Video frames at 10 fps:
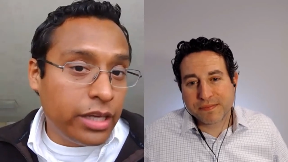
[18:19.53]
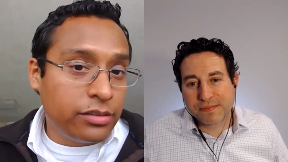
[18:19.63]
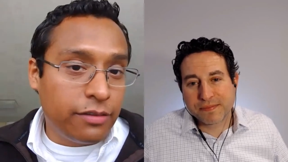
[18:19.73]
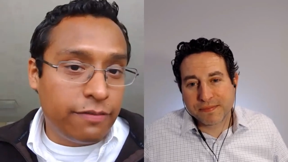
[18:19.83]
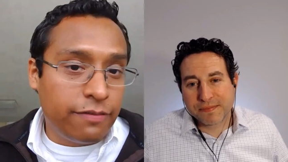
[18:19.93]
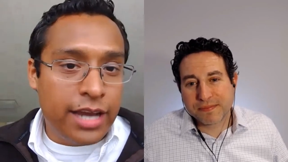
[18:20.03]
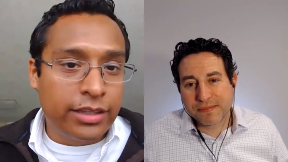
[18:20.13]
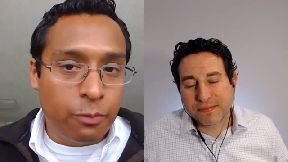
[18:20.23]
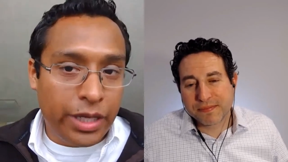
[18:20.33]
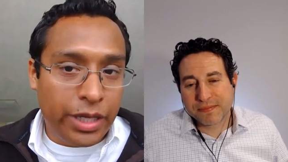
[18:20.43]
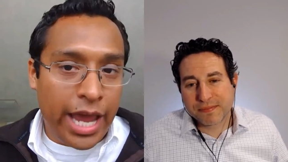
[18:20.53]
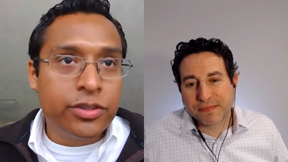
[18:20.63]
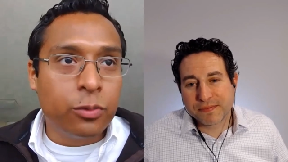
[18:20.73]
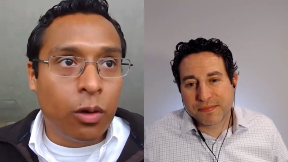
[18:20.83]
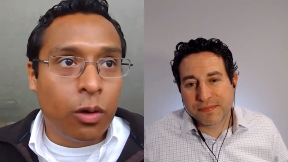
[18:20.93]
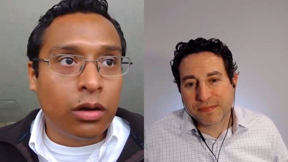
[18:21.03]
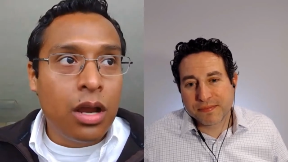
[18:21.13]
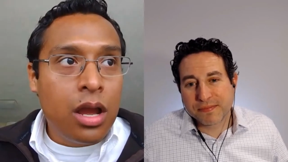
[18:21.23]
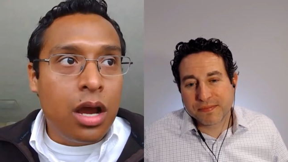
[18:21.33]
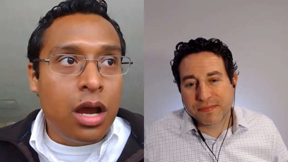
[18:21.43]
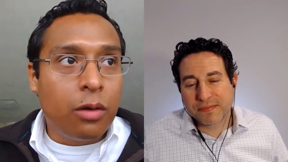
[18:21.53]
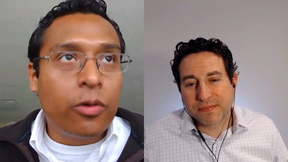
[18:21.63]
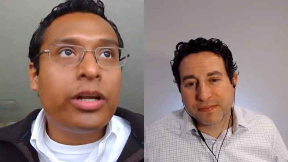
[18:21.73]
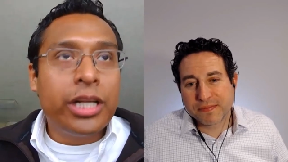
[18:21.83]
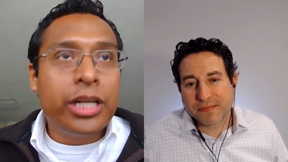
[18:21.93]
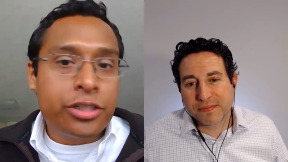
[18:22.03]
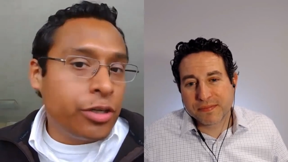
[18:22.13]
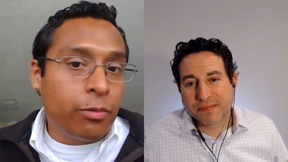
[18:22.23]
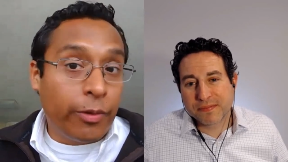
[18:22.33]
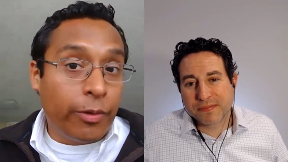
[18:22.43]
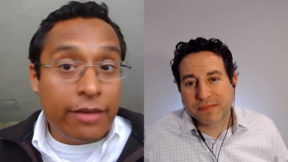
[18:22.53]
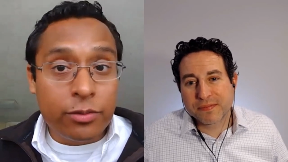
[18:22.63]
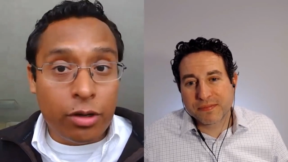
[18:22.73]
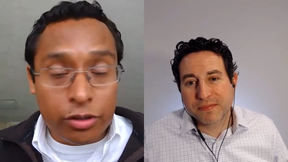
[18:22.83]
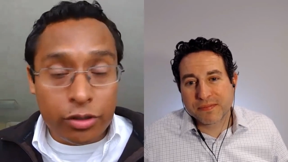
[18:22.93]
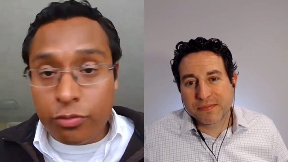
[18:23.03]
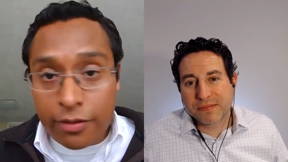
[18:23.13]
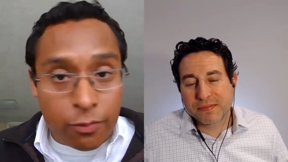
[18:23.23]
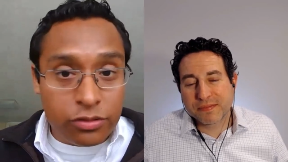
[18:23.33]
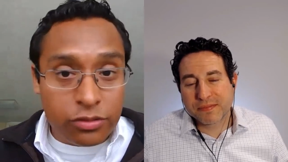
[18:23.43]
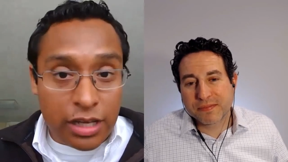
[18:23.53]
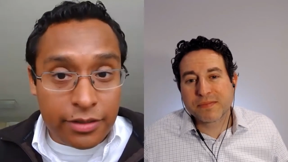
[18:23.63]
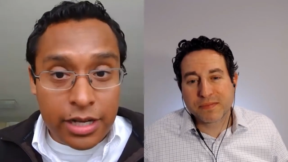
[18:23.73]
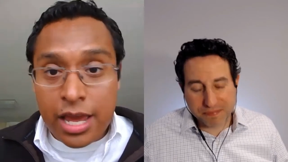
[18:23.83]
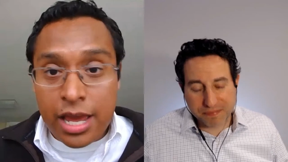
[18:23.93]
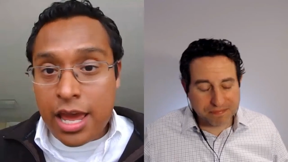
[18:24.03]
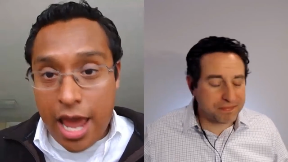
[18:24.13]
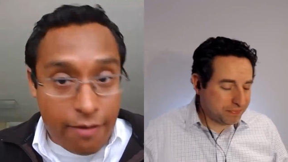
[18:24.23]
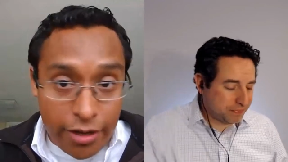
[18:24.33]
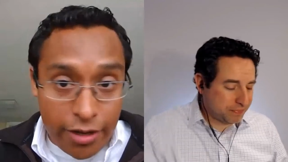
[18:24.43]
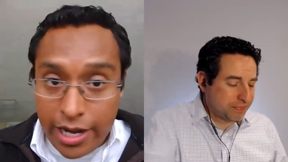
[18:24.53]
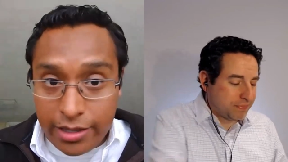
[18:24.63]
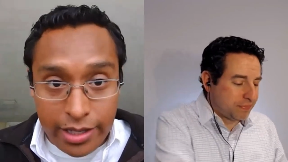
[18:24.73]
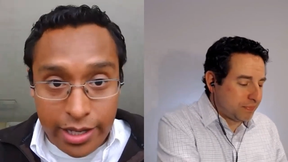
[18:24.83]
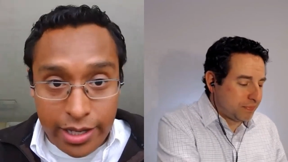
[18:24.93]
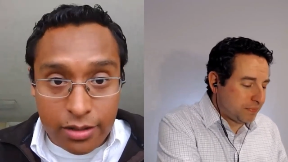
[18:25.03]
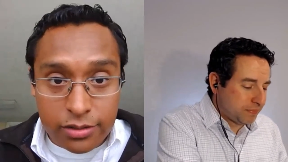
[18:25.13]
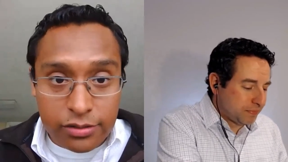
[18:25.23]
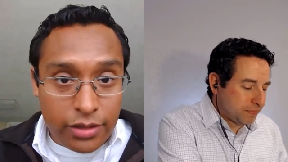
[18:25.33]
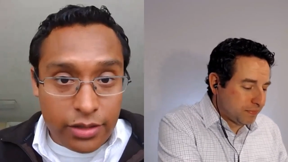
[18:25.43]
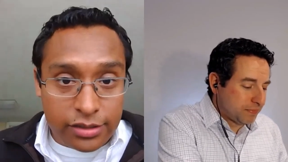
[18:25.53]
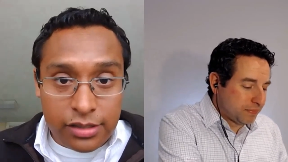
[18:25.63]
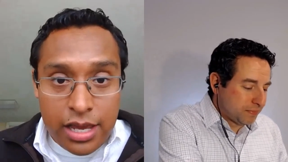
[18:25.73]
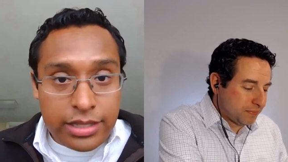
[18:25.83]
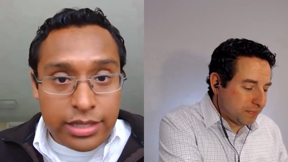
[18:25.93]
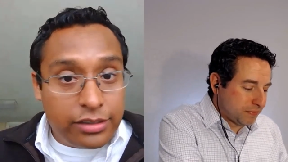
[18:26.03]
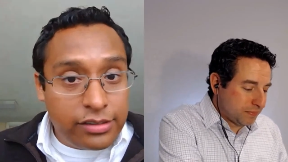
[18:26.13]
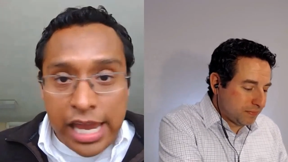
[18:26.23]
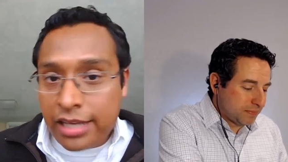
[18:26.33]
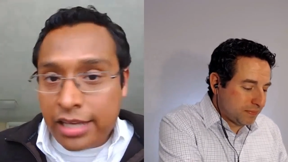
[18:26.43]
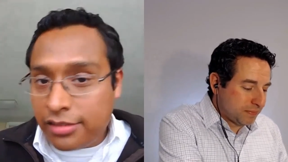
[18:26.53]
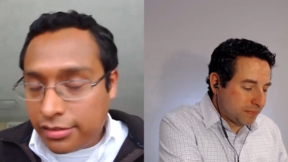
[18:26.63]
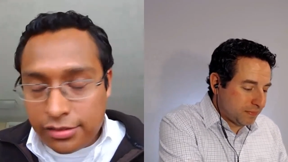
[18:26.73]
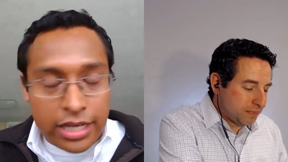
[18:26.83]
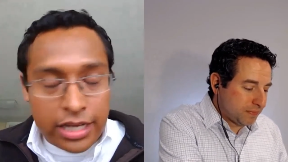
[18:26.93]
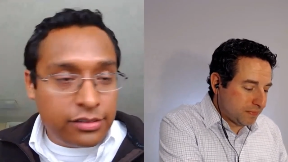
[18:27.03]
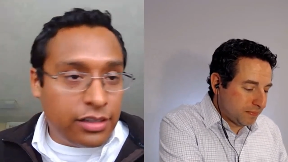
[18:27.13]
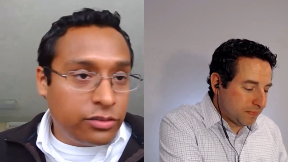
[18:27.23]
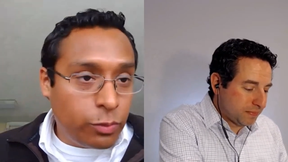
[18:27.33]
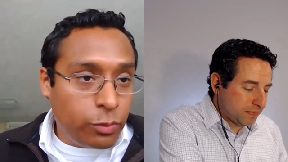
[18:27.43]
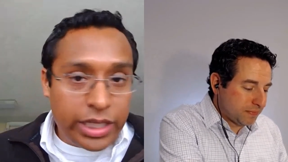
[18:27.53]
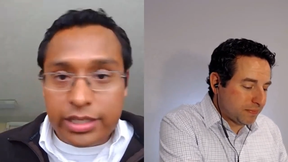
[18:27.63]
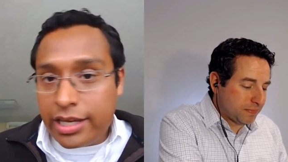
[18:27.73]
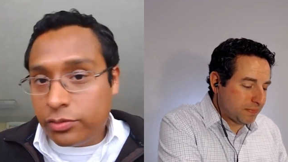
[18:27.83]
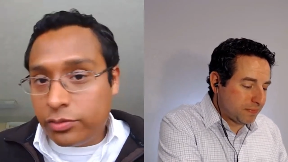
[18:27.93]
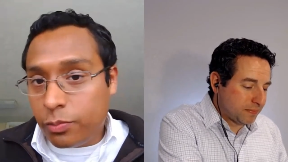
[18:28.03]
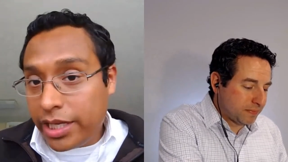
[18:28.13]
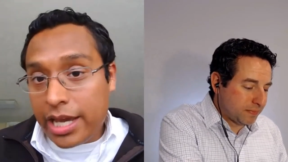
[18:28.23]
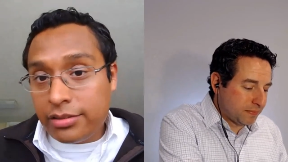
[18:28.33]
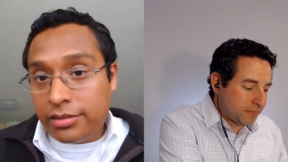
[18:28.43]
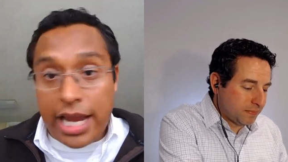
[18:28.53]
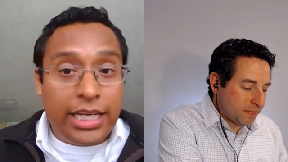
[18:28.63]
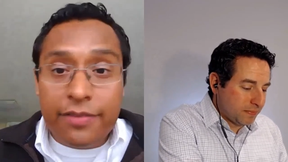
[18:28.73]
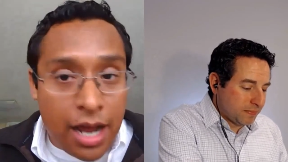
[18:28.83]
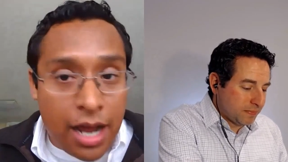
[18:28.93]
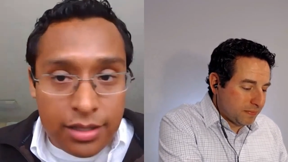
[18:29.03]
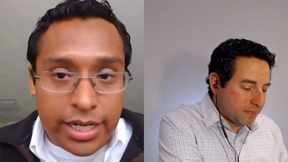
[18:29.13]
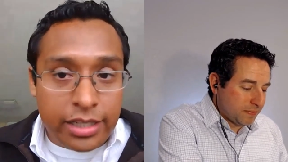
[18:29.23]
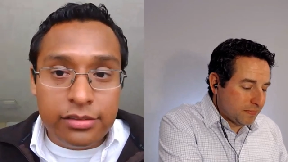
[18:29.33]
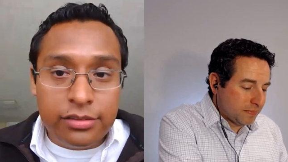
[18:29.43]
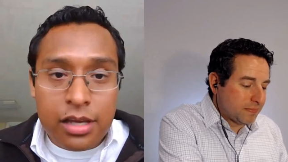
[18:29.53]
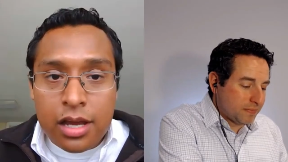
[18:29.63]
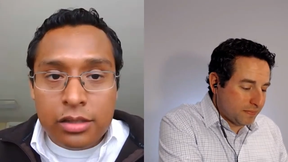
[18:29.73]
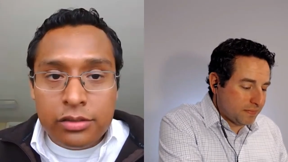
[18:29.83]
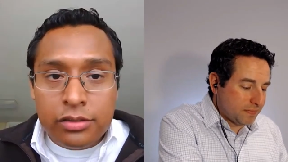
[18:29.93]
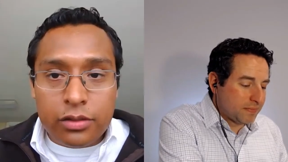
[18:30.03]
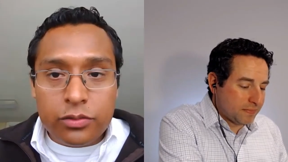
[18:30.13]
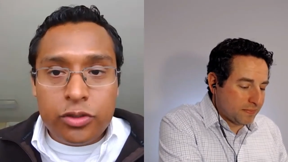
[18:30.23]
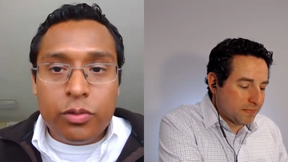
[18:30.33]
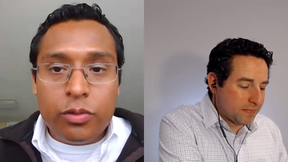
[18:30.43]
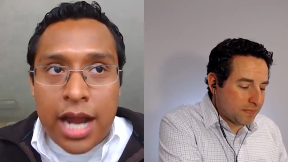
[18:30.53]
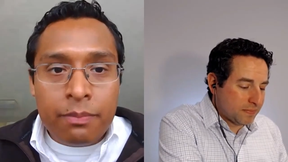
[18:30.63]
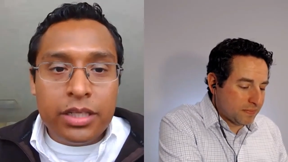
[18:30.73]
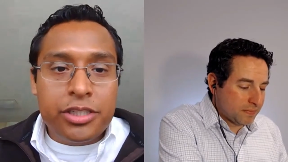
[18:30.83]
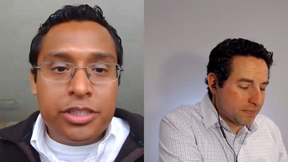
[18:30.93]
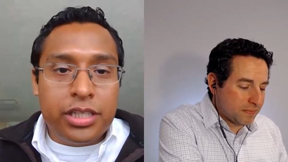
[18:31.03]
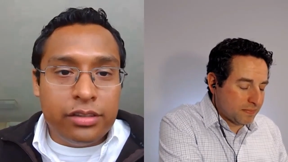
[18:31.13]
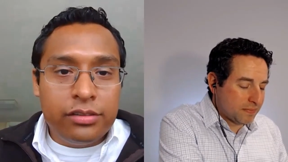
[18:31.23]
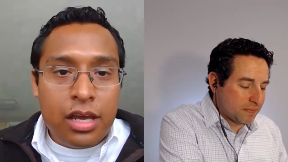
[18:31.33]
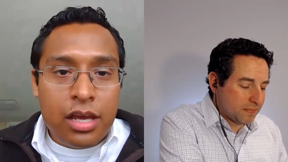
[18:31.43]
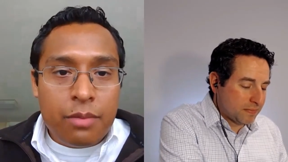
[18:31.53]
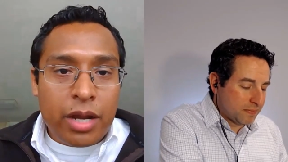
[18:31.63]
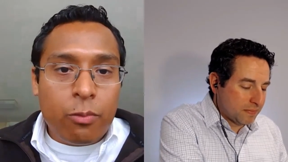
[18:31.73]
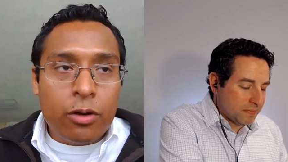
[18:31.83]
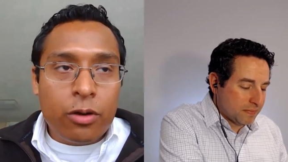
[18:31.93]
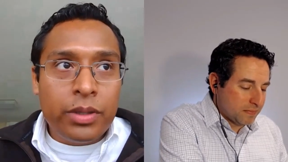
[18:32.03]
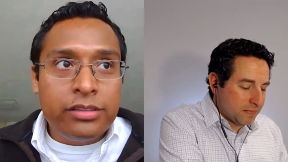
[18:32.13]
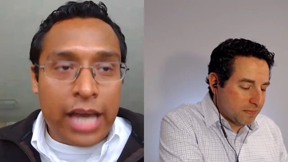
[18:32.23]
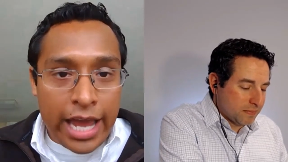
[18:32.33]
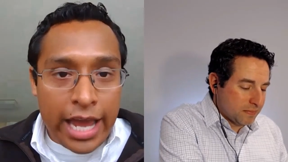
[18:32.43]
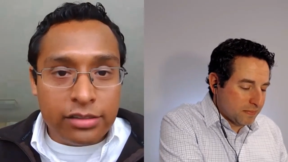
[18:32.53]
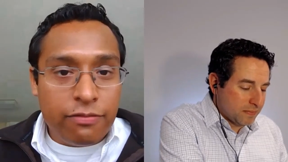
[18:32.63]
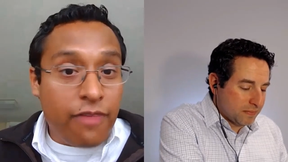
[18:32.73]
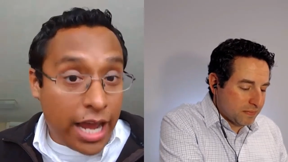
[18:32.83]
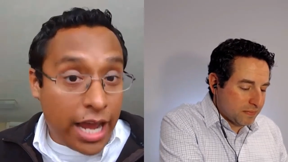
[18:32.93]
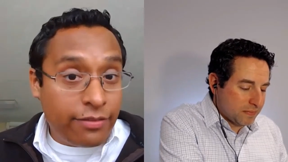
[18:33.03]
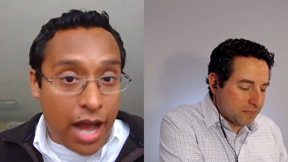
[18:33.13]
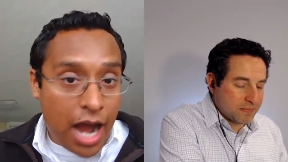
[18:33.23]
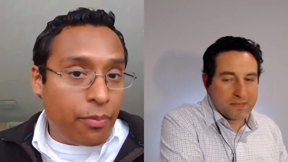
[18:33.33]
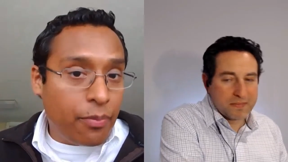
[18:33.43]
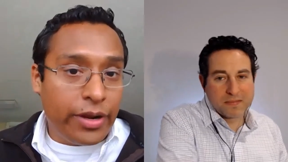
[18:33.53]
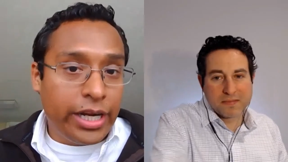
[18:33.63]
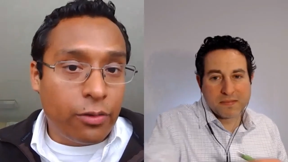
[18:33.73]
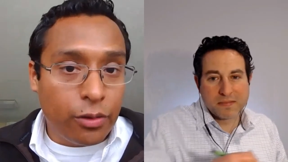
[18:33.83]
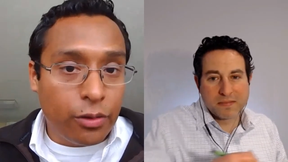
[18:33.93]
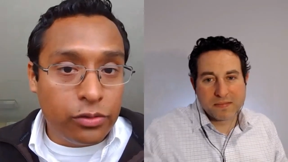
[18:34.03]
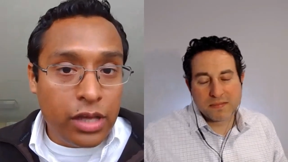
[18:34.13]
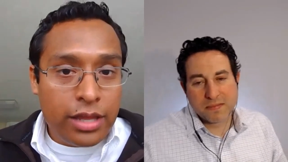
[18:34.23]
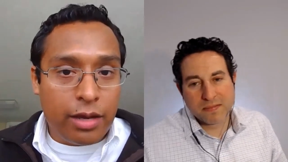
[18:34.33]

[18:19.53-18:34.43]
Speaker 1: is the fact that we have to work. Uh, we're in an industry where we have to work 24/7 every day of the year. So that's that's days, that's nights, that's weekdays, weekends, and even holidays. Uh-huh. So to accomplish this, my workplace has five operating crews